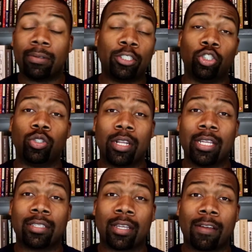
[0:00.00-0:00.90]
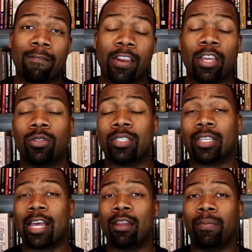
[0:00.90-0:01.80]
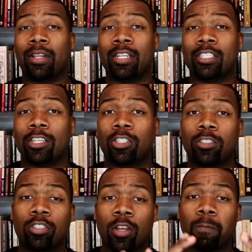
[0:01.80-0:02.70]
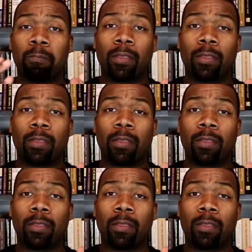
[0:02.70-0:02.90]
using these videos as accountability sessions. So